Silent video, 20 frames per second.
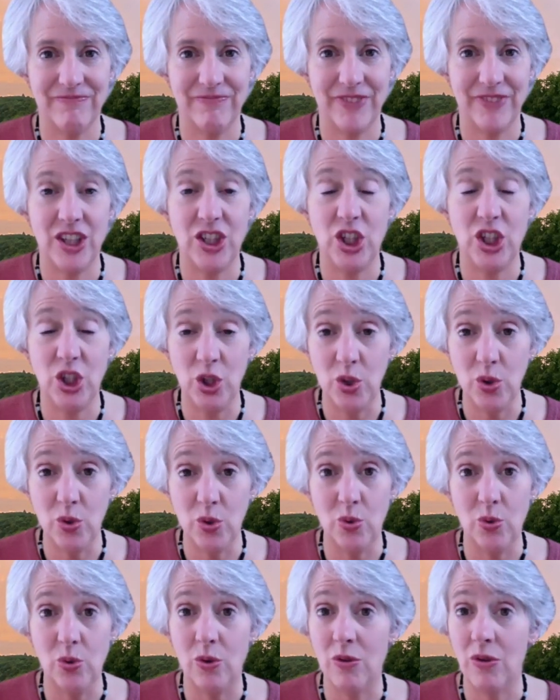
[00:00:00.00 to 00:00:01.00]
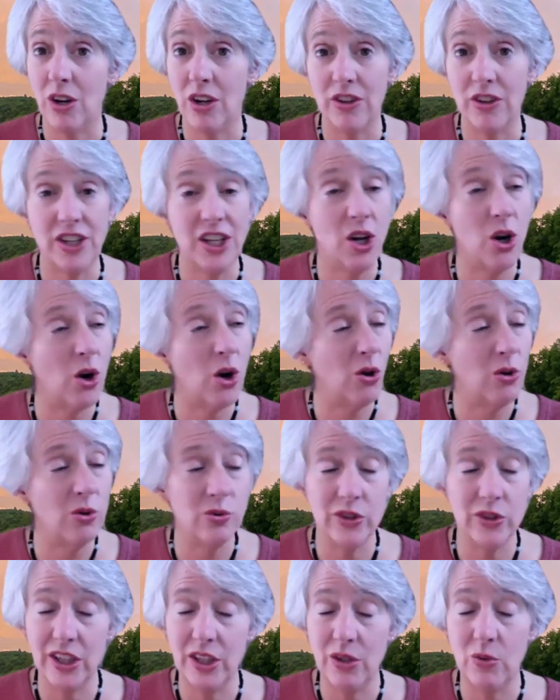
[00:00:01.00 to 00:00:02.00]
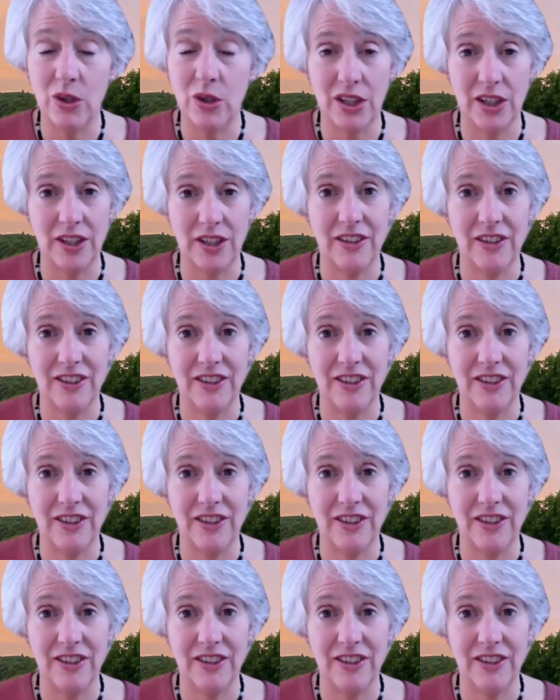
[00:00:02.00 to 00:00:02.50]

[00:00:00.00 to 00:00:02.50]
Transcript: and you are the only one